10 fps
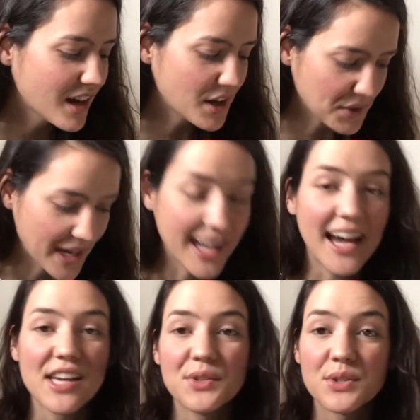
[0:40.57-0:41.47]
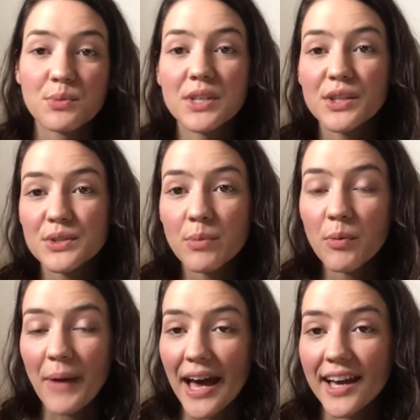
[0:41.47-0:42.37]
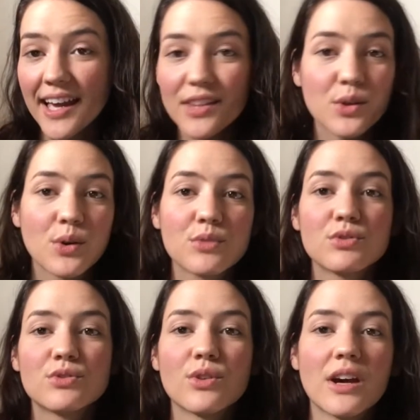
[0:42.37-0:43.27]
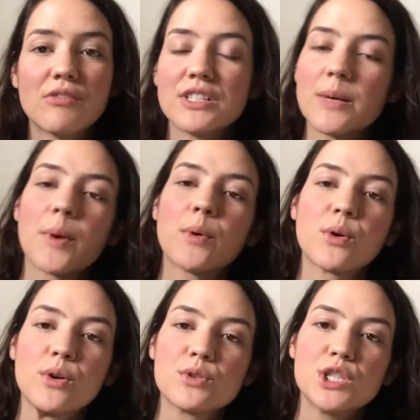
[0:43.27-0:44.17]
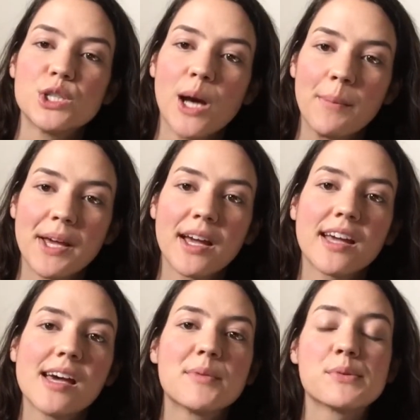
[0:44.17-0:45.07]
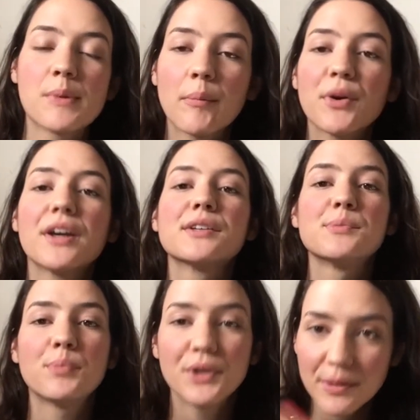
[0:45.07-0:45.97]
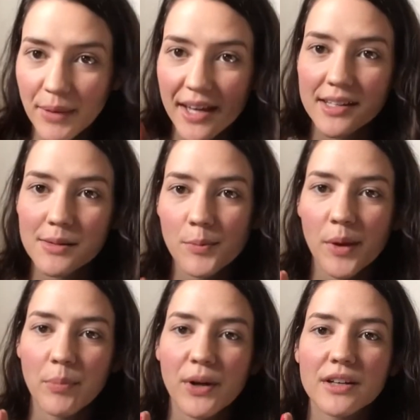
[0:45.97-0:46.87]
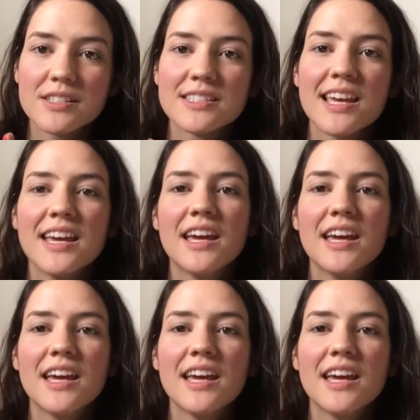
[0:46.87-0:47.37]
Okay, I used a reusable bag at the grocery store every time I went grocery shopping. I kept remembering to put it back into my purse.